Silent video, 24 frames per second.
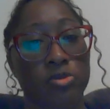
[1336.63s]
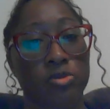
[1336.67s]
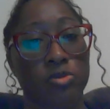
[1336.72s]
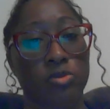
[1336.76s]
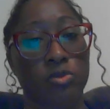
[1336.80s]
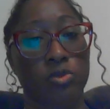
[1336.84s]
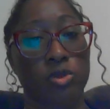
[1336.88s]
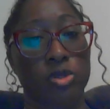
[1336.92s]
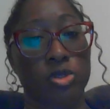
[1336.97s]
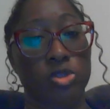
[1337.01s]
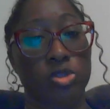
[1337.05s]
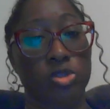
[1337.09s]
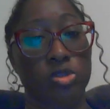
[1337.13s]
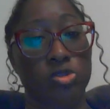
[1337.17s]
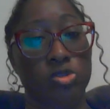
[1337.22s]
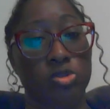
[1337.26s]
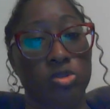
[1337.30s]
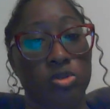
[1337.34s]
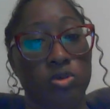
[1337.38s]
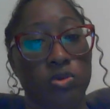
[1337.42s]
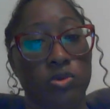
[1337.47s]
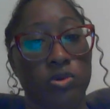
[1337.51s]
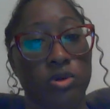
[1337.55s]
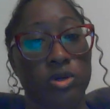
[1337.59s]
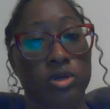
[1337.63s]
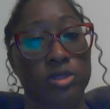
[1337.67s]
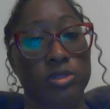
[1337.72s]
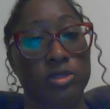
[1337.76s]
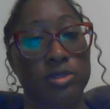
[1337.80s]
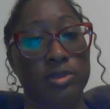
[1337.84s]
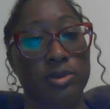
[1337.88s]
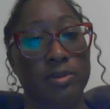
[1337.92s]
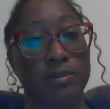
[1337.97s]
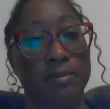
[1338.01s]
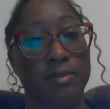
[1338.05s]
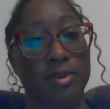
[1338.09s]
which
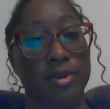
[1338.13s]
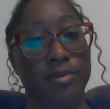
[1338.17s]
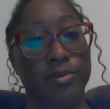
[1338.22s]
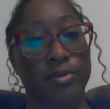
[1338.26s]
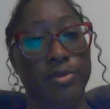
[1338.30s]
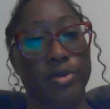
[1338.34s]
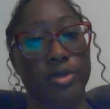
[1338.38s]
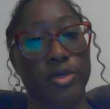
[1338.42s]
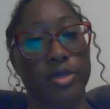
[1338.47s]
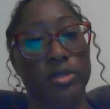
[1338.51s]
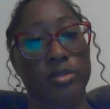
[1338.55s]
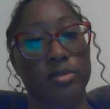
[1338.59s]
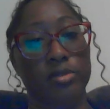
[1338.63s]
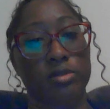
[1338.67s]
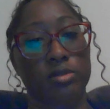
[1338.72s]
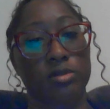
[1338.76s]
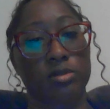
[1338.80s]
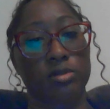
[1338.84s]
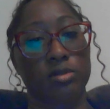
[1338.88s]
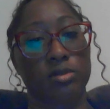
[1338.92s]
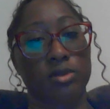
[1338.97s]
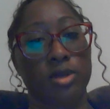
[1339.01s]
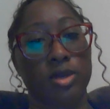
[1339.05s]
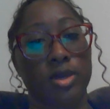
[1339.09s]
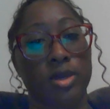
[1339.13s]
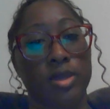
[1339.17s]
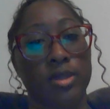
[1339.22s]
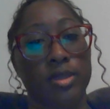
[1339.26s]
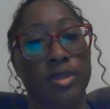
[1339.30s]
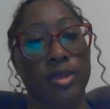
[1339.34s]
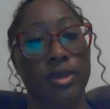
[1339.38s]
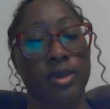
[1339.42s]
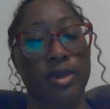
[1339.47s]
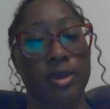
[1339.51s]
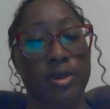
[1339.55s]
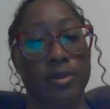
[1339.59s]
stores memories.
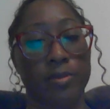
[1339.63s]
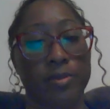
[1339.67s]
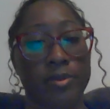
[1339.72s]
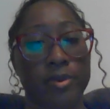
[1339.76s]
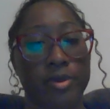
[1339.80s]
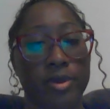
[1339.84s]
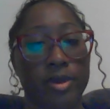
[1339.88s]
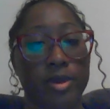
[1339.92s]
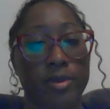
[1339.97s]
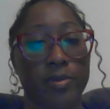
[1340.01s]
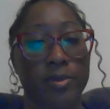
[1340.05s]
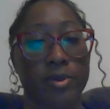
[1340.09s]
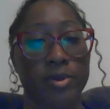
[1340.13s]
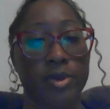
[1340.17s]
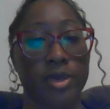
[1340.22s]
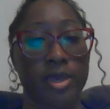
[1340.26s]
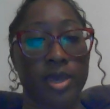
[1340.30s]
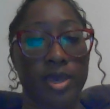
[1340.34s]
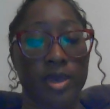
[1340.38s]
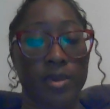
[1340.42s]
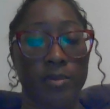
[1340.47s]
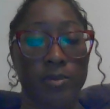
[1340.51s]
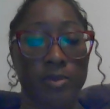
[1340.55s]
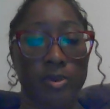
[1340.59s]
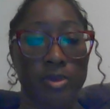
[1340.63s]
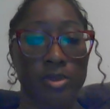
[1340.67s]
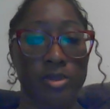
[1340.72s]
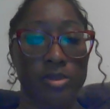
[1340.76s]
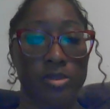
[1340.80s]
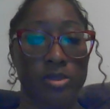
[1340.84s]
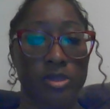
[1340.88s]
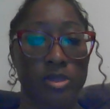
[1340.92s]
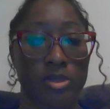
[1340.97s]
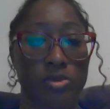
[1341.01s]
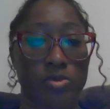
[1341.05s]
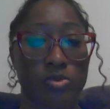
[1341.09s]
The
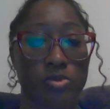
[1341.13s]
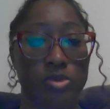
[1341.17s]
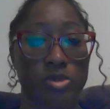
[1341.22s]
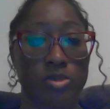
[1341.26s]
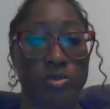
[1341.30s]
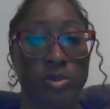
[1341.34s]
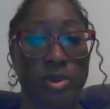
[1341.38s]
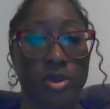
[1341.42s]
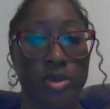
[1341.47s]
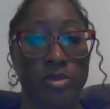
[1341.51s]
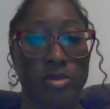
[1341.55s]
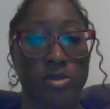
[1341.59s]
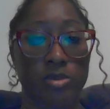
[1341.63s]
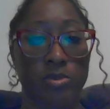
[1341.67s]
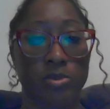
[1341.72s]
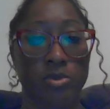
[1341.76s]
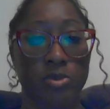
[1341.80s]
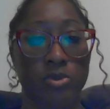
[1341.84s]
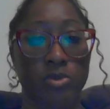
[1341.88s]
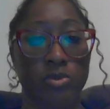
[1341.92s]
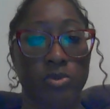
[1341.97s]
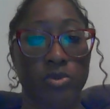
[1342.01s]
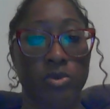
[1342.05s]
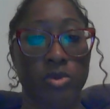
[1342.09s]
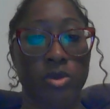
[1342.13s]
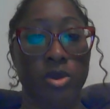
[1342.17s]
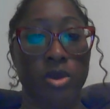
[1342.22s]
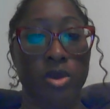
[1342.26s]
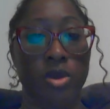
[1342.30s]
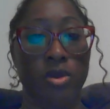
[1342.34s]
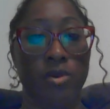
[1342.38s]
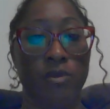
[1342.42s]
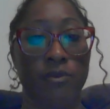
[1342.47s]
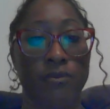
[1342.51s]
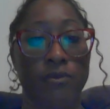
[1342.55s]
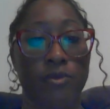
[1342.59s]
hippocampus is responsible
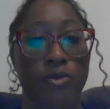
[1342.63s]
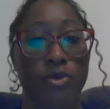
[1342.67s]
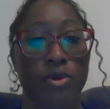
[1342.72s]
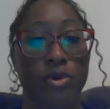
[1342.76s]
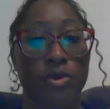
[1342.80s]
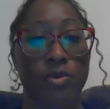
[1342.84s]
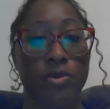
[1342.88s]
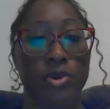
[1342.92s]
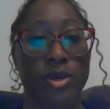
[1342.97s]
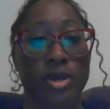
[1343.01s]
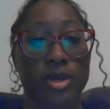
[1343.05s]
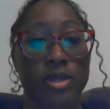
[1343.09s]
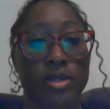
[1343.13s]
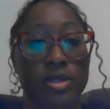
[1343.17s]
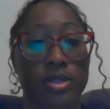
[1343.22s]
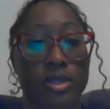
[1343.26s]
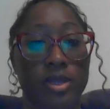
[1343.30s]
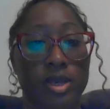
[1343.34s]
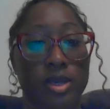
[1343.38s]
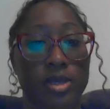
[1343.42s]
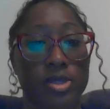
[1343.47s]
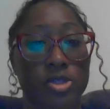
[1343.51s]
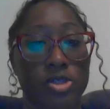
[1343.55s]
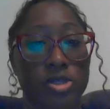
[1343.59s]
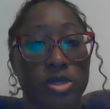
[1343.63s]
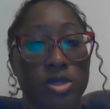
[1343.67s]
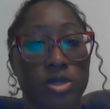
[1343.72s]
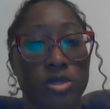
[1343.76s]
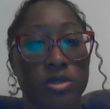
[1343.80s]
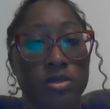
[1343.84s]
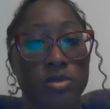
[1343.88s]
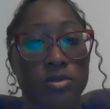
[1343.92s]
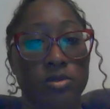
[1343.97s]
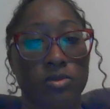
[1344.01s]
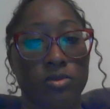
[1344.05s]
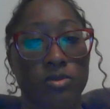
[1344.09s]
for
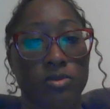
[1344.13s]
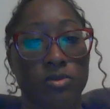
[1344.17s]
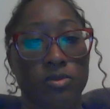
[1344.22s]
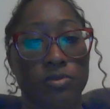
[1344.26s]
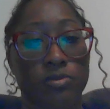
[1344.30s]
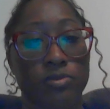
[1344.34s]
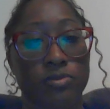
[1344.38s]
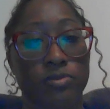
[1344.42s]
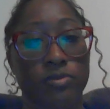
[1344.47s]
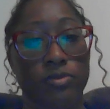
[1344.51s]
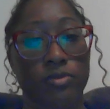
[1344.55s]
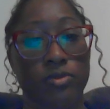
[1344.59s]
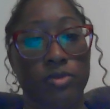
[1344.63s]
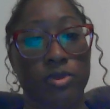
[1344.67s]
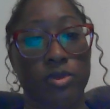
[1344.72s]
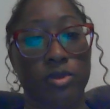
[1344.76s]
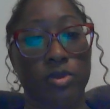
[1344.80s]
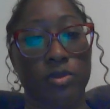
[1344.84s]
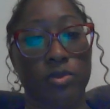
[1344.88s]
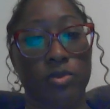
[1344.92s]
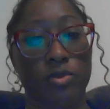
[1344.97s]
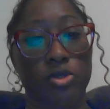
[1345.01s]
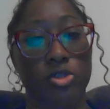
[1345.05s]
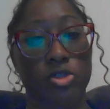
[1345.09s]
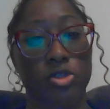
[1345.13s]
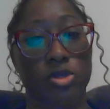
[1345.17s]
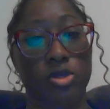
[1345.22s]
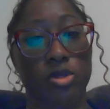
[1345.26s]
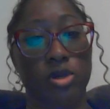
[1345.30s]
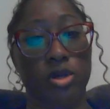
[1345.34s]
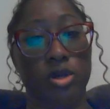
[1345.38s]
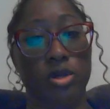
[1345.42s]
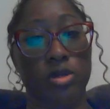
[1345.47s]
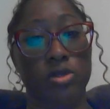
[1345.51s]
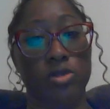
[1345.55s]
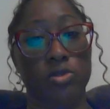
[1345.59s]
recollection, which
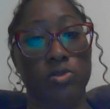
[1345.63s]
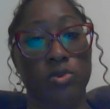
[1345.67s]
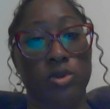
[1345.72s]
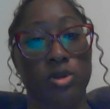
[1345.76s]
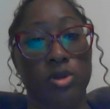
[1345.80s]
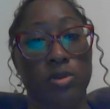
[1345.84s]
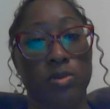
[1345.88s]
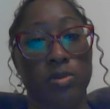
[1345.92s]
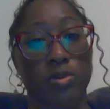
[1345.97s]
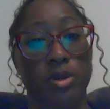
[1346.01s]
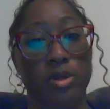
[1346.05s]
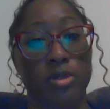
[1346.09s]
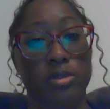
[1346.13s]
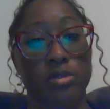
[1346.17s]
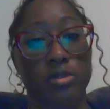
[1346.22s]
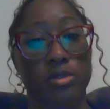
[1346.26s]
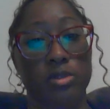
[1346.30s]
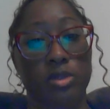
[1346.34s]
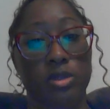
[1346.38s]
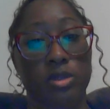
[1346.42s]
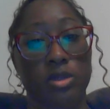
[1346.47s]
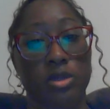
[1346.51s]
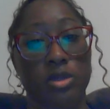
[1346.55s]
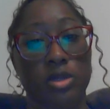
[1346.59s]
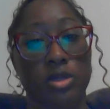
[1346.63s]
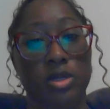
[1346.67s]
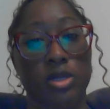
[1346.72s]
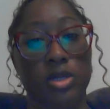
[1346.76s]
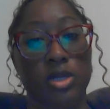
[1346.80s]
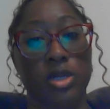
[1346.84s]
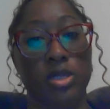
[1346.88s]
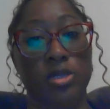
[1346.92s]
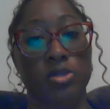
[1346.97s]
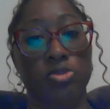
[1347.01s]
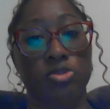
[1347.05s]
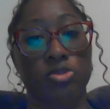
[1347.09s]
occurs when a person
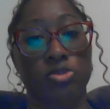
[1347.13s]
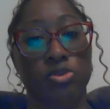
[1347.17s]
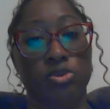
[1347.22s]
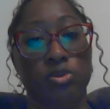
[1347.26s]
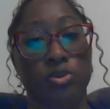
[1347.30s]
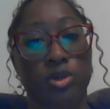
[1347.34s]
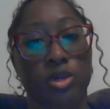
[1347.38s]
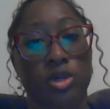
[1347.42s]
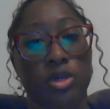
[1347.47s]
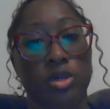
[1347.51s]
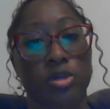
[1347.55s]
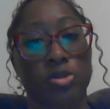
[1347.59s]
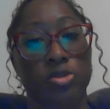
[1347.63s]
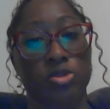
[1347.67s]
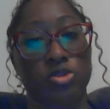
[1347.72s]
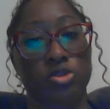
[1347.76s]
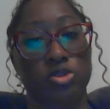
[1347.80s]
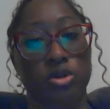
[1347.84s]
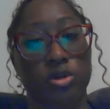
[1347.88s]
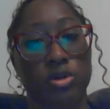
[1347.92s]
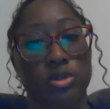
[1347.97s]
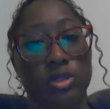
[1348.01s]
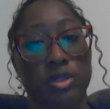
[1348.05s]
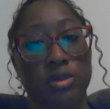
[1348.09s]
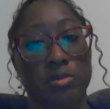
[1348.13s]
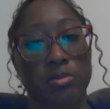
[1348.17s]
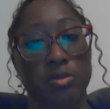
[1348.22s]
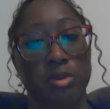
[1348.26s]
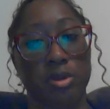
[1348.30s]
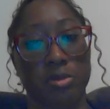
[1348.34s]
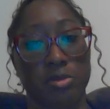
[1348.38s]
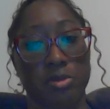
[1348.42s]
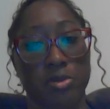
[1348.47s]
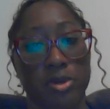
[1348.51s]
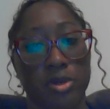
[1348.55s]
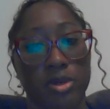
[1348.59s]
needs to reconstruct a
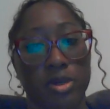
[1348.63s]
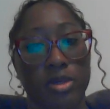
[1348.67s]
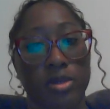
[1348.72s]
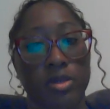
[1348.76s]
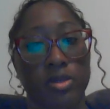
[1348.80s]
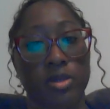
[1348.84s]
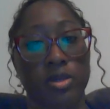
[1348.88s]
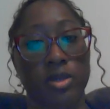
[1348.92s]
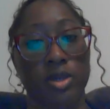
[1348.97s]
memory.